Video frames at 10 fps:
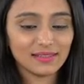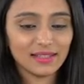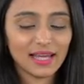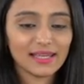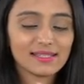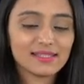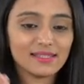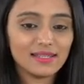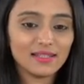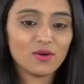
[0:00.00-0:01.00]
And I can
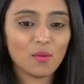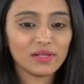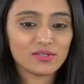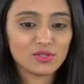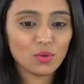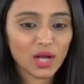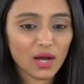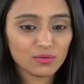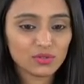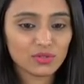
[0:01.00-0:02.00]
see the comments, no
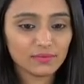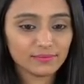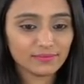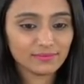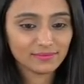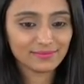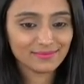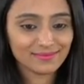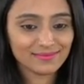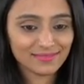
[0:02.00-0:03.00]
doubt.
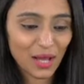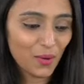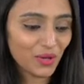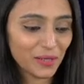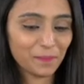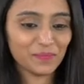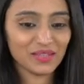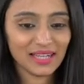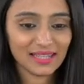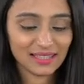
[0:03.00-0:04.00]
Okay,
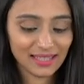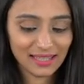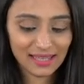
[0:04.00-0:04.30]
great.